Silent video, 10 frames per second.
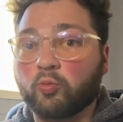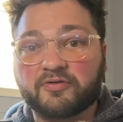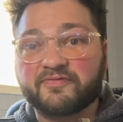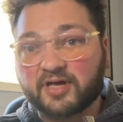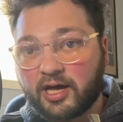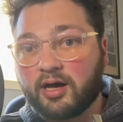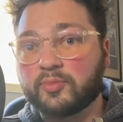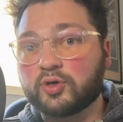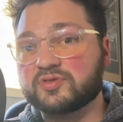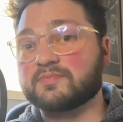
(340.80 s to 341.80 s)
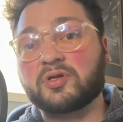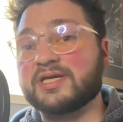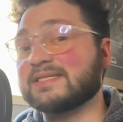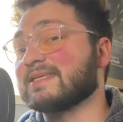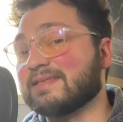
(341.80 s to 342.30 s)
one of the combos and
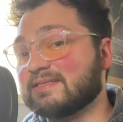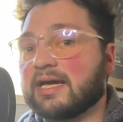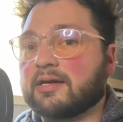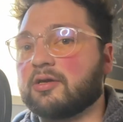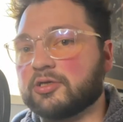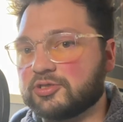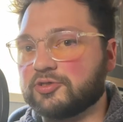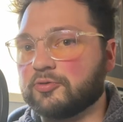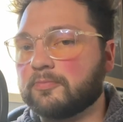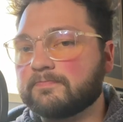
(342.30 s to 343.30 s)
plays that the deck could do